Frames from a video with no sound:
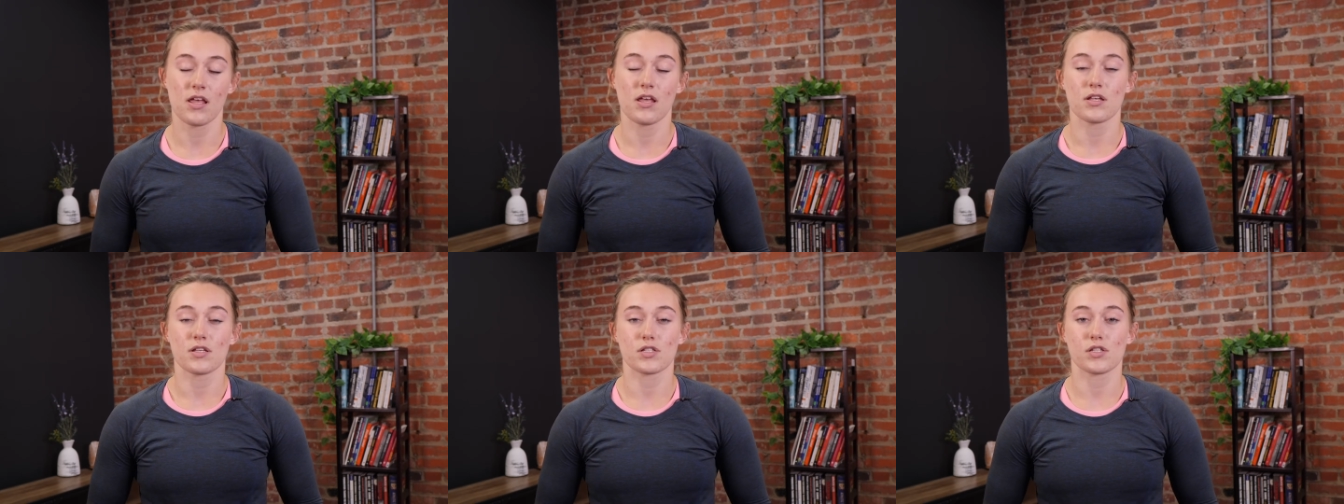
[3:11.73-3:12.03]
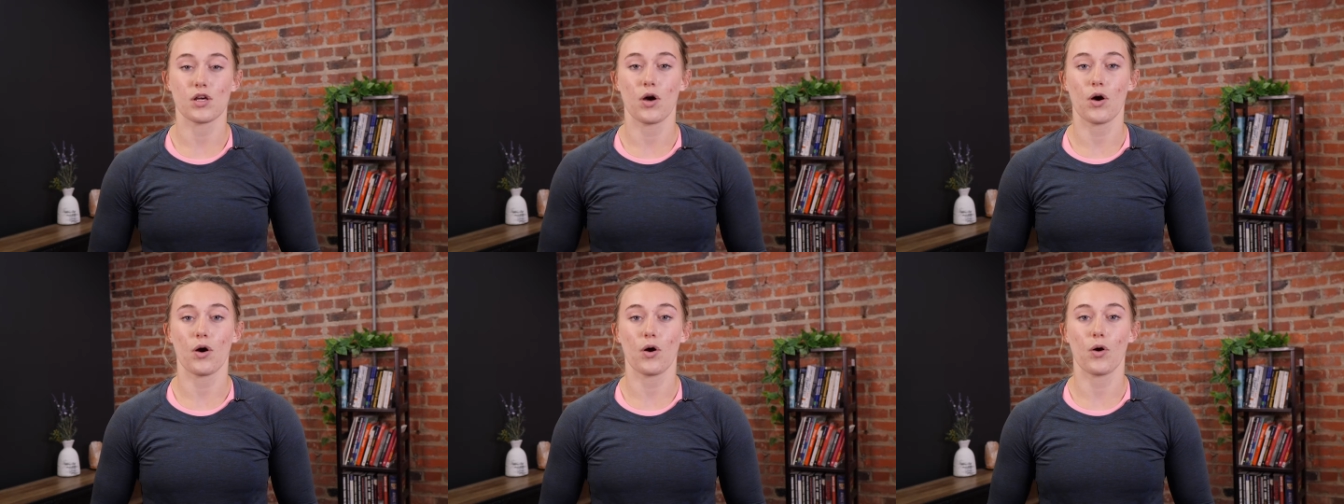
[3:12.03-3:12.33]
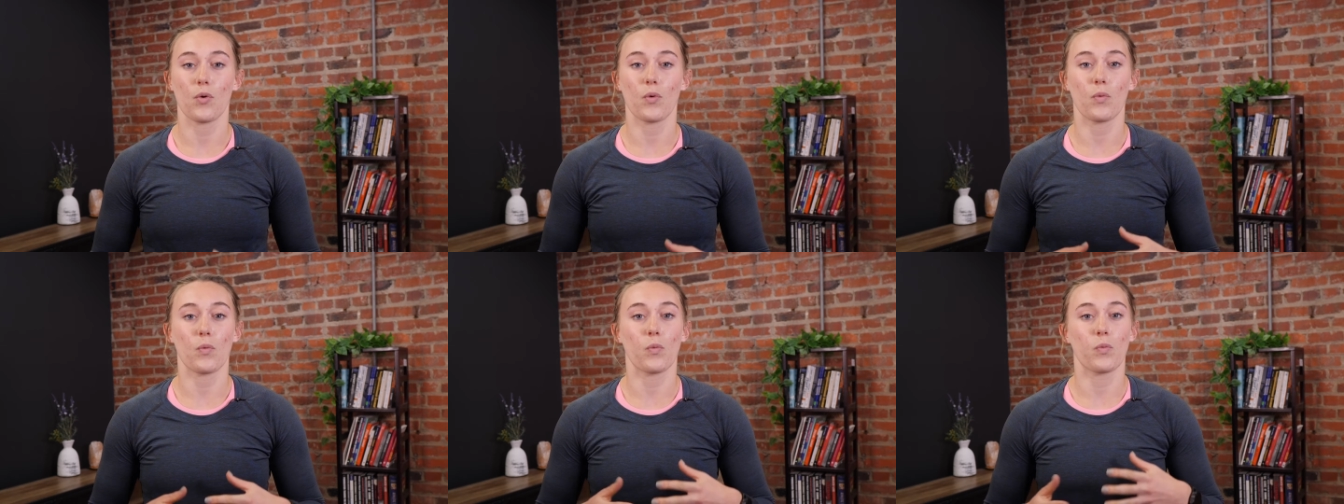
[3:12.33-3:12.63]

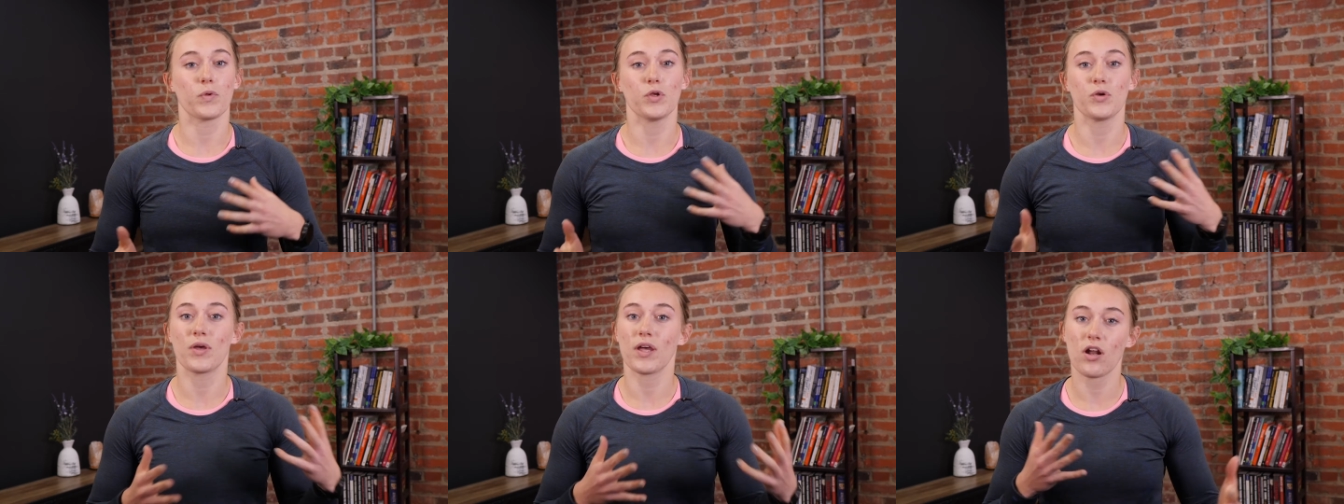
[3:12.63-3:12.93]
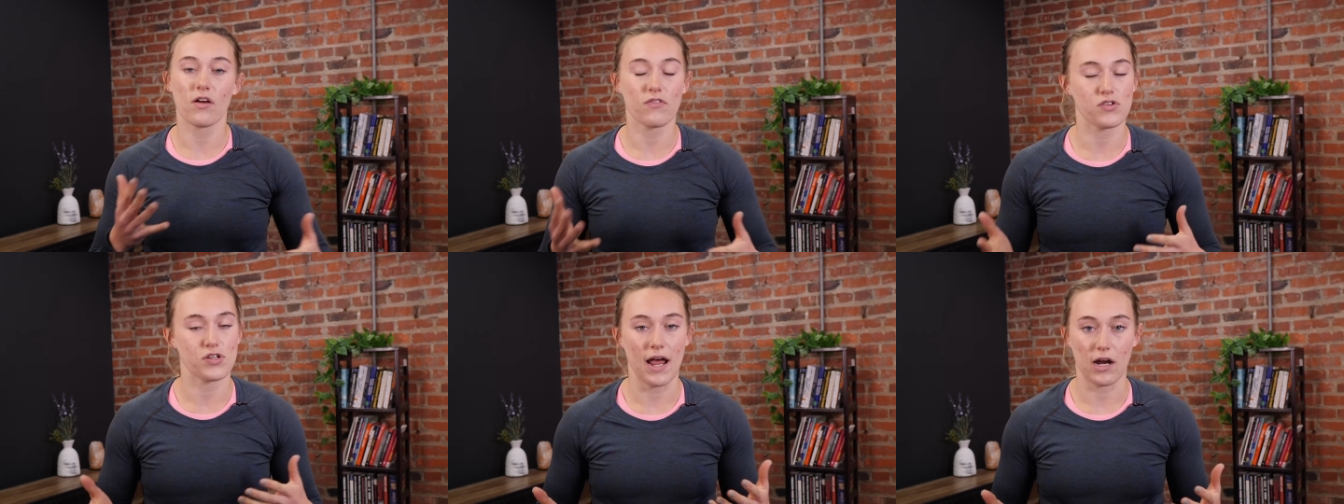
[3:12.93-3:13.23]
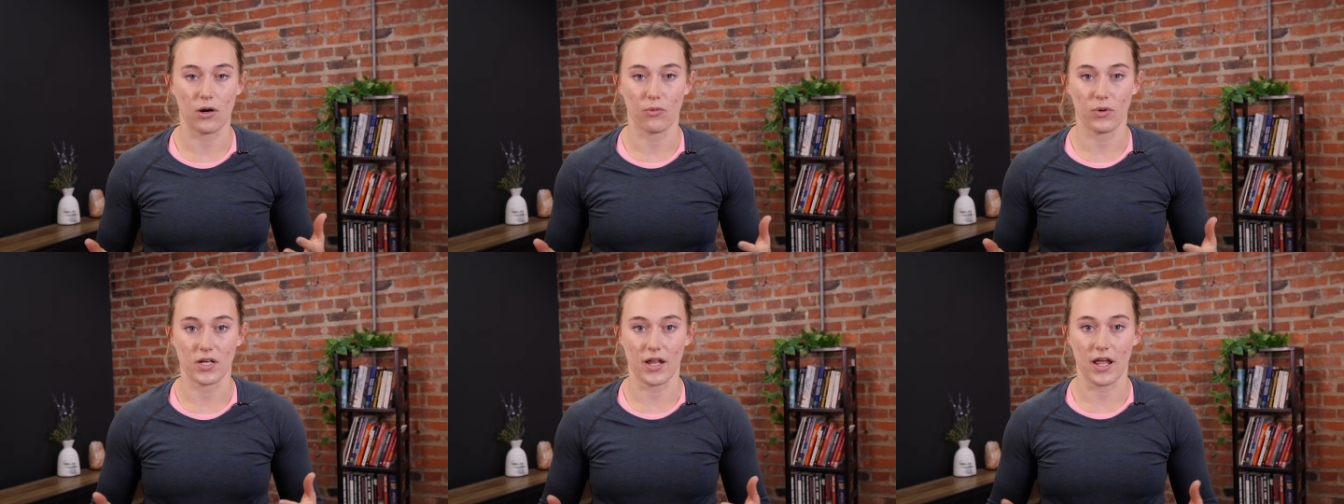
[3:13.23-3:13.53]
So you get off
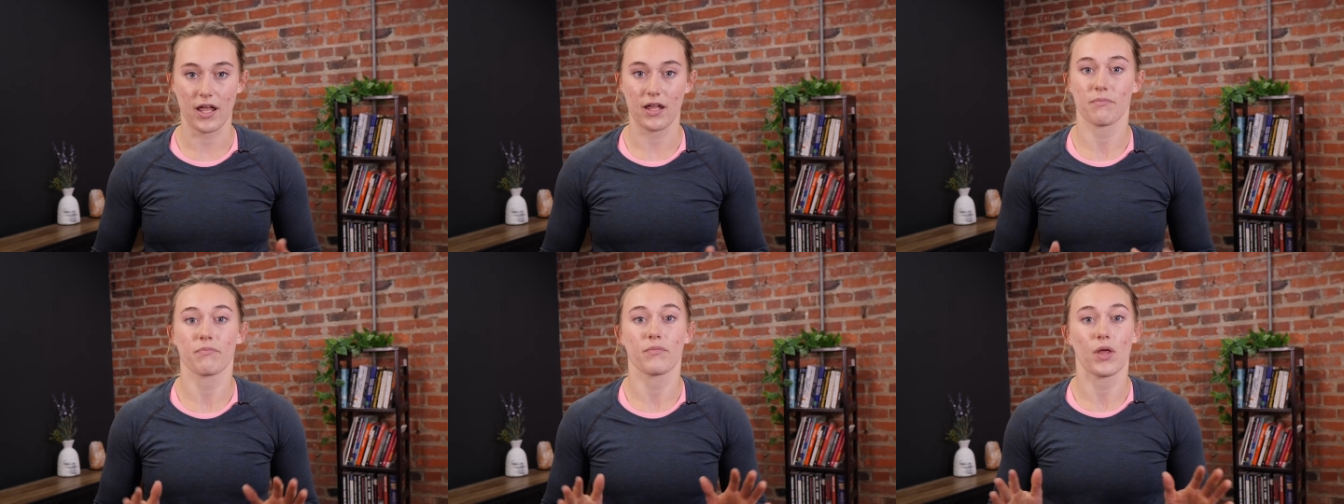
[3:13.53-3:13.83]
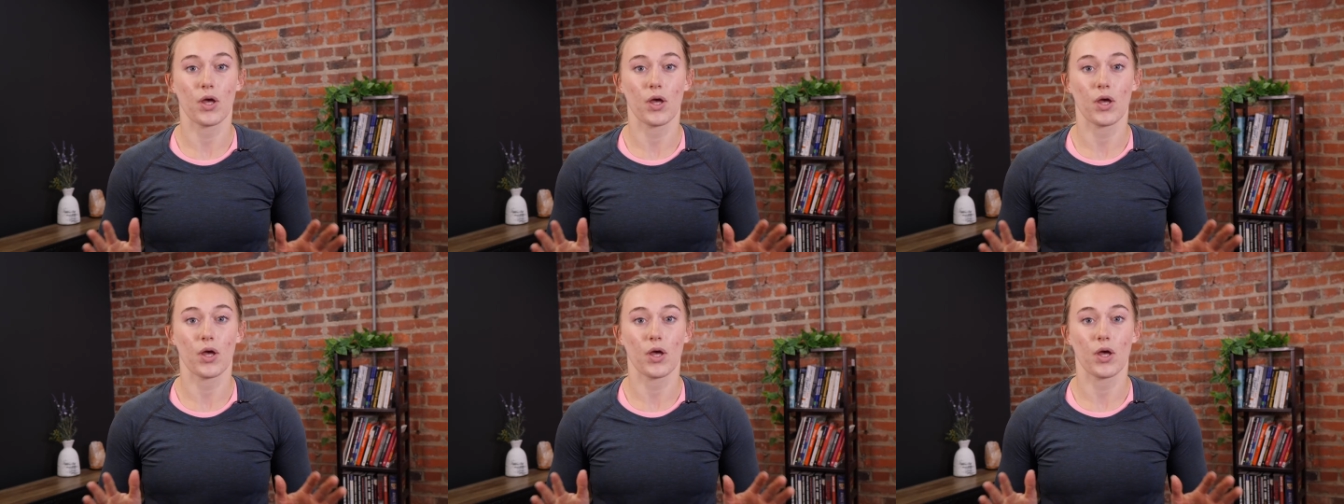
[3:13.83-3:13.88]
track one day.